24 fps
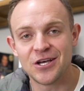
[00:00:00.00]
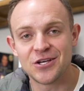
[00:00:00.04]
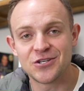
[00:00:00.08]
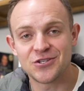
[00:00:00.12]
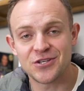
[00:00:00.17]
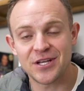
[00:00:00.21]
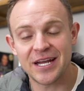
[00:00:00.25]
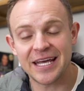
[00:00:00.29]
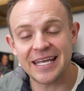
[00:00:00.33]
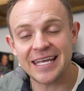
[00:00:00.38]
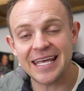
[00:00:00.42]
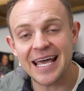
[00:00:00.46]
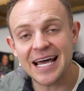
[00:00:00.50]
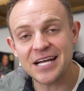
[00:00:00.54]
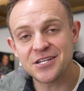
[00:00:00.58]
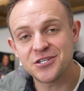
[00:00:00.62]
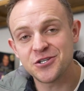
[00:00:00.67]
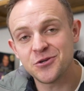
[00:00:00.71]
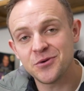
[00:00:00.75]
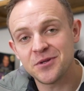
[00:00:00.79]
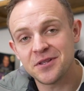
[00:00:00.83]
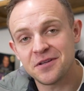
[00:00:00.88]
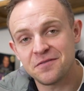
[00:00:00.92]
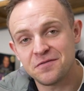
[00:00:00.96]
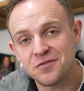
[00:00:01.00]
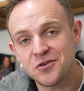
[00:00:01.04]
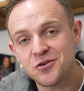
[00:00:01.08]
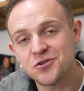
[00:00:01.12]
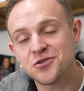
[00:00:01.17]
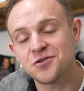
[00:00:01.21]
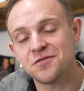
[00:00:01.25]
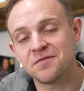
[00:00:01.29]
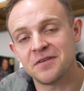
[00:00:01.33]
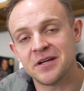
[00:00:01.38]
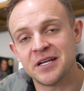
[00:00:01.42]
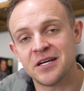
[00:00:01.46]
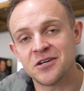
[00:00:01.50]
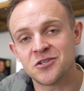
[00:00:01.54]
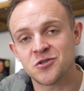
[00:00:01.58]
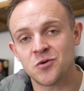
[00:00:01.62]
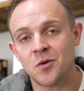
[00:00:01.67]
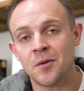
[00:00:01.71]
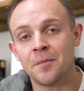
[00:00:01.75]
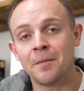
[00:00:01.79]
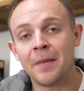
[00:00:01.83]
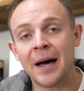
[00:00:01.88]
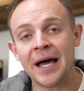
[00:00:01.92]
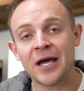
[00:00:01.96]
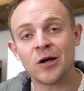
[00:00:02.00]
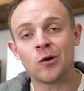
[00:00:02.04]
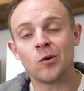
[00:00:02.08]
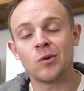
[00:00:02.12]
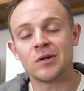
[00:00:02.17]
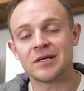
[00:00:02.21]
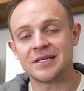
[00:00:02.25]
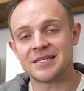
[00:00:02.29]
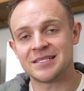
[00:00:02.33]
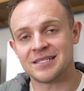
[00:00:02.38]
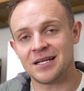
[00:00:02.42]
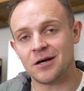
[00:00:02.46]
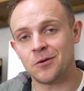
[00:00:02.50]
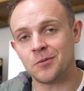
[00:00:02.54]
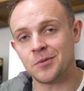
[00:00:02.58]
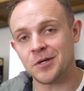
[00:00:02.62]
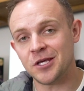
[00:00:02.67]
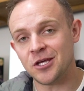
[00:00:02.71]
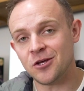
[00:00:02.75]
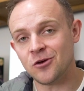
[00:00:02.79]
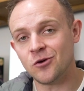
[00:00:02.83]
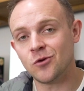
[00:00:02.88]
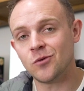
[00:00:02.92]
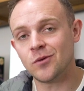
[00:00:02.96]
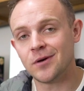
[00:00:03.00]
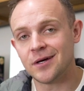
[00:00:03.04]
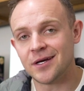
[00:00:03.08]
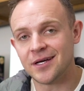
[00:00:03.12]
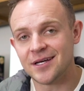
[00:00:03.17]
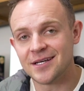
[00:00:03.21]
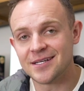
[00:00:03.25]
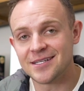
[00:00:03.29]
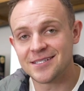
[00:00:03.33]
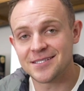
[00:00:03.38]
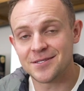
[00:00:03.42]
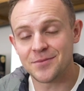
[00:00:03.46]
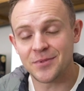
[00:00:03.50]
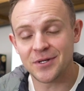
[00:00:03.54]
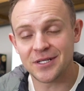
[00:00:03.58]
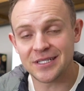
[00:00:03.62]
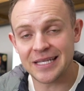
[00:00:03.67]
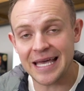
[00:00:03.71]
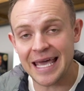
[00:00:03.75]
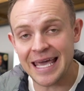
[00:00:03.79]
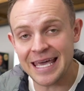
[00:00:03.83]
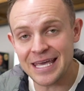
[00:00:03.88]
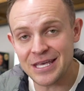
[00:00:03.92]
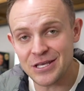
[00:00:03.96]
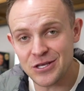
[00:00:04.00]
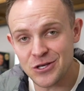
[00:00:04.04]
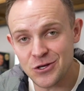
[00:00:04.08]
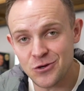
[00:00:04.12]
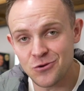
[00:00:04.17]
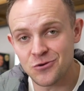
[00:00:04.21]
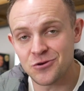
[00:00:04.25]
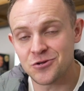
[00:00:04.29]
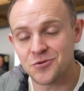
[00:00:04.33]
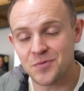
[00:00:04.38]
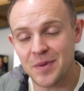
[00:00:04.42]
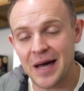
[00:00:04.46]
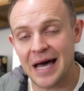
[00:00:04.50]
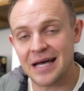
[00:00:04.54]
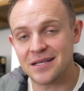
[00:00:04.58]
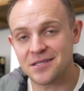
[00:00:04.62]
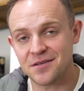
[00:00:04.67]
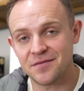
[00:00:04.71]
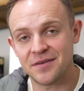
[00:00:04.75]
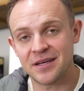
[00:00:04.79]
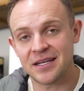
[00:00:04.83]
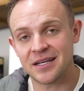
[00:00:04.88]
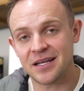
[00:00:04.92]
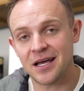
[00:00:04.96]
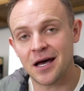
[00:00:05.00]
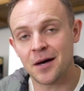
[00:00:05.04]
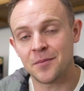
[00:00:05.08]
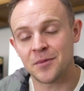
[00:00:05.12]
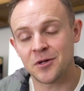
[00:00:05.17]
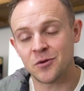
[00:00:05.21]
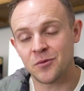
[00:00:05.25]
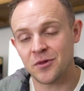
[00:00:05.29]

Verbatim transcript: so that I can catch you in the future videos where my goal is to help you to build a huge passive income.